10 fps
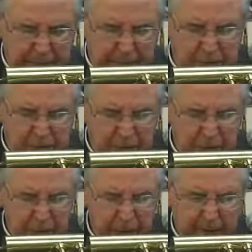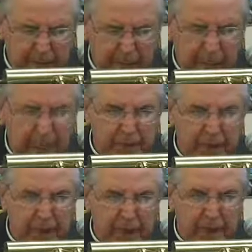bishops were making them
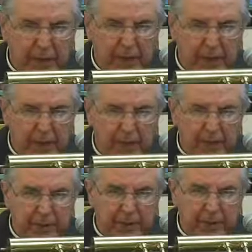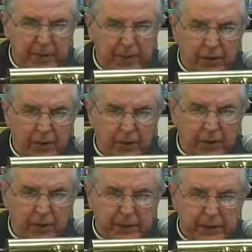and making money on
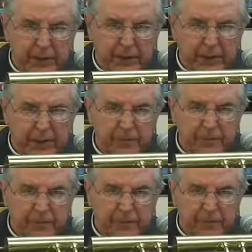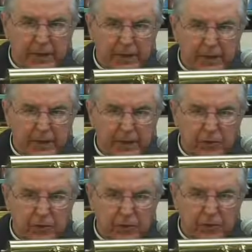making them, the
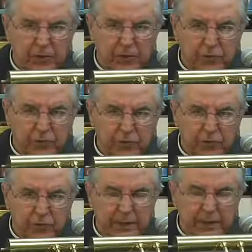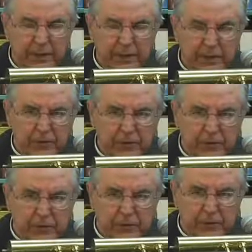church moved strongly.
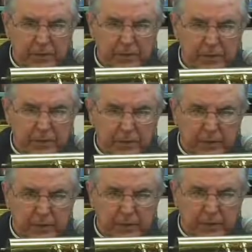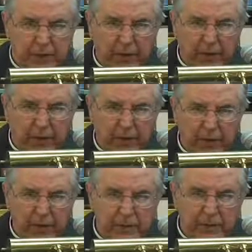Take the power
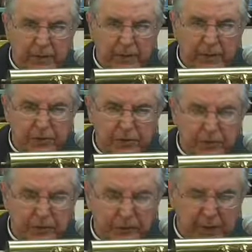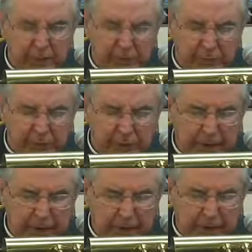away from bishops, that they
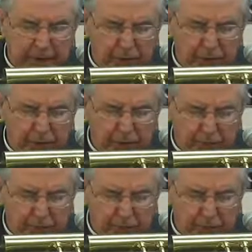have no authority.